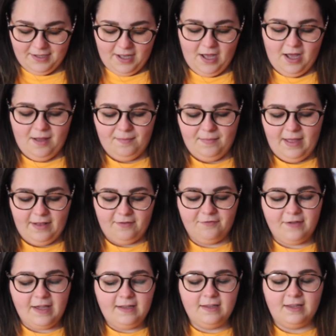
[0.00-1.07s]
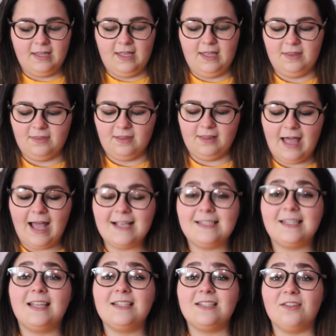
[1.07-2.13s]
And finally, the
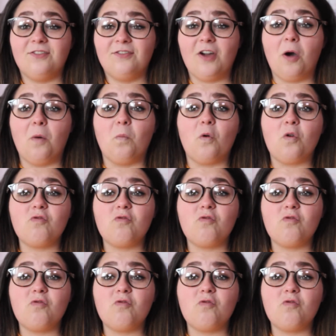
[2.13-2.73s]
last lines of the film